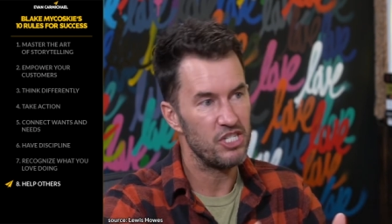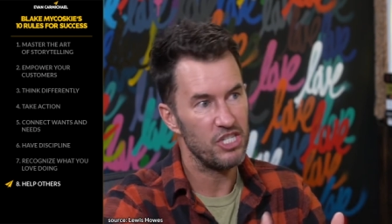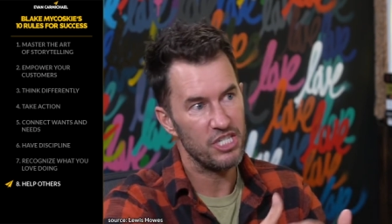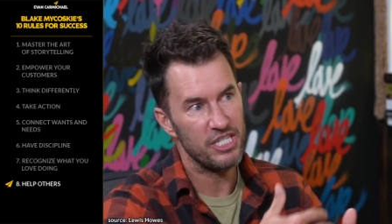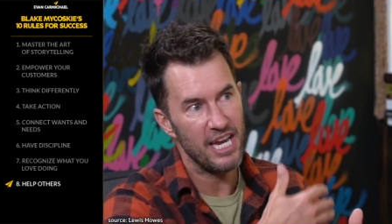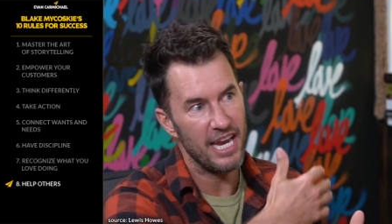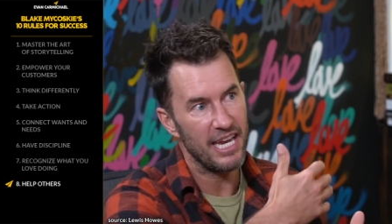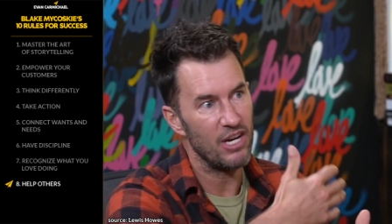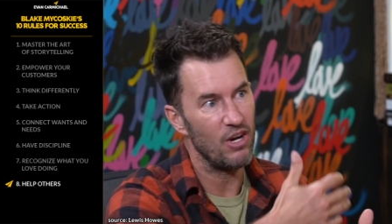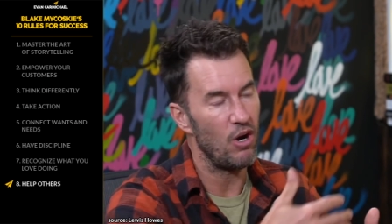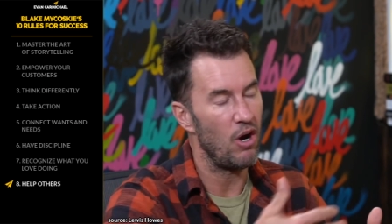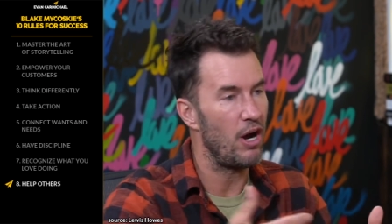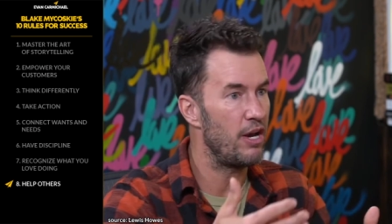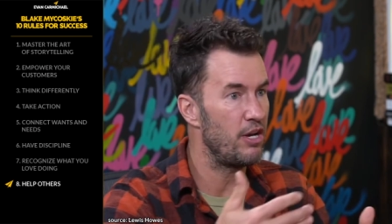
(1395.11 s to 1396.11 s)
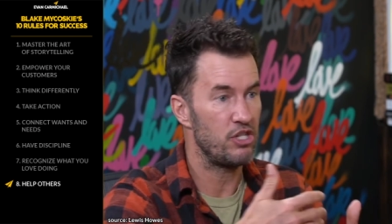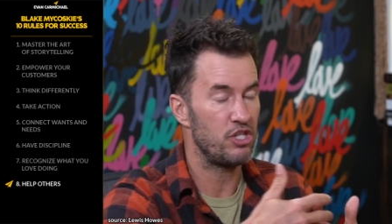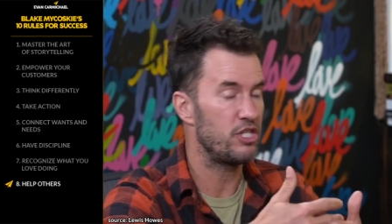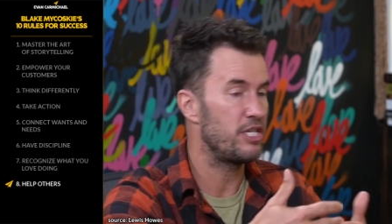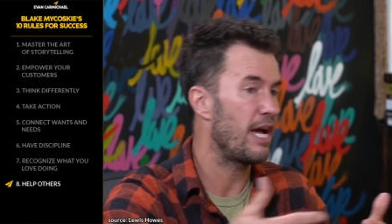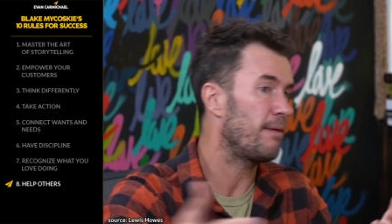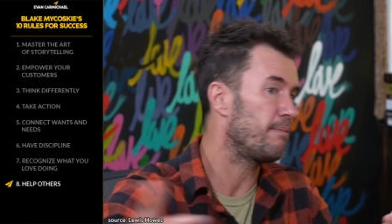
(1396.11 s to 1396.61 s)
and she's taken and
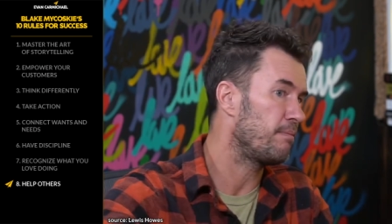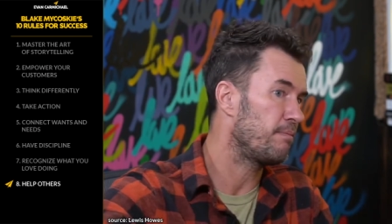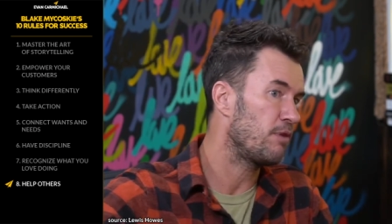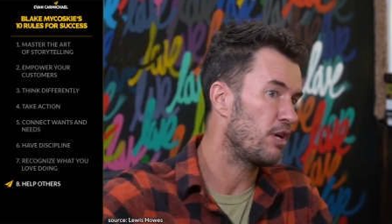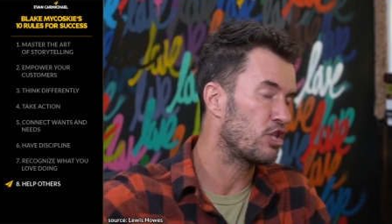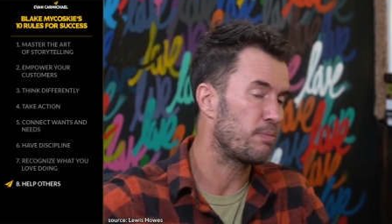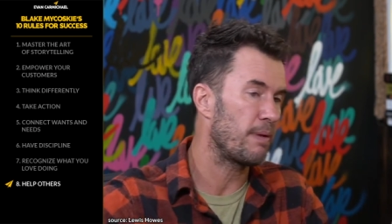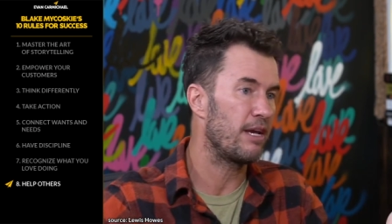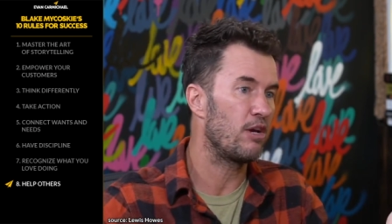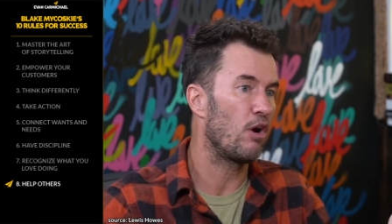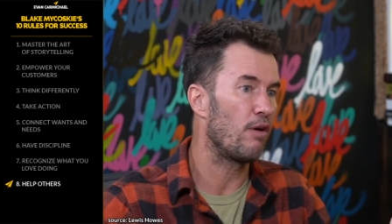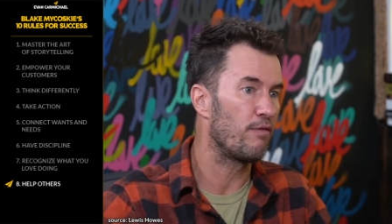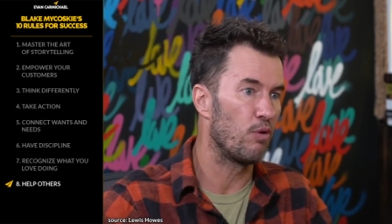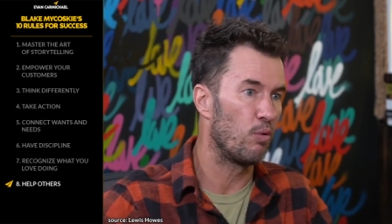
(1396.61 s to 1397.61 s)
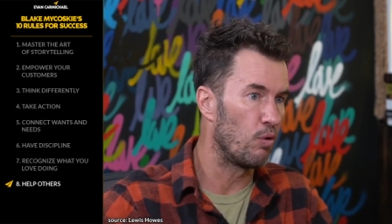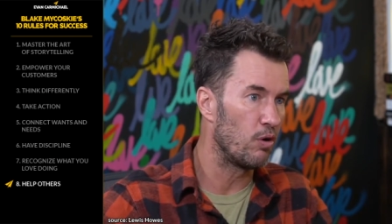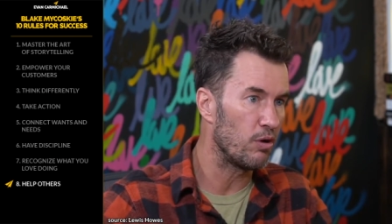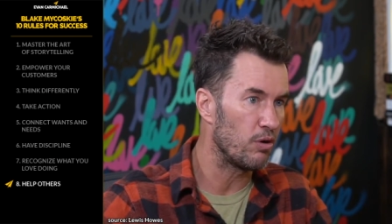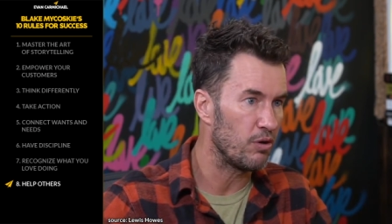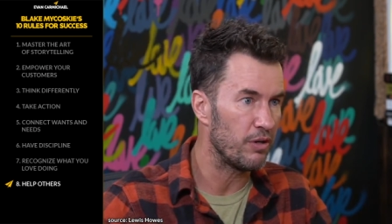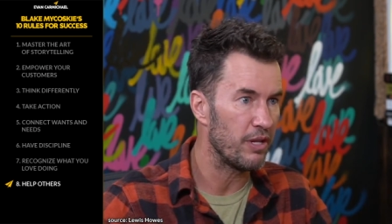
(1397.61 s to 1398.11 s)
she's now expanded all over the
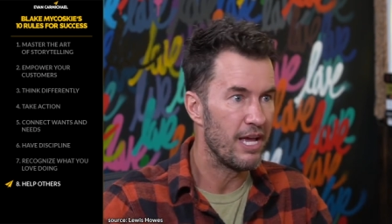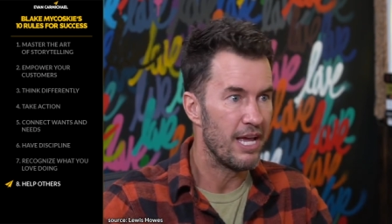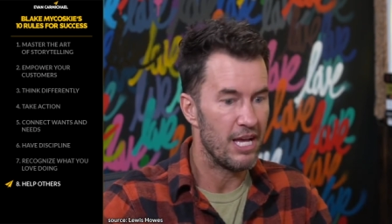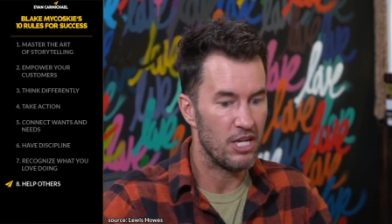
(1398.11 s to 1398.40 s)
world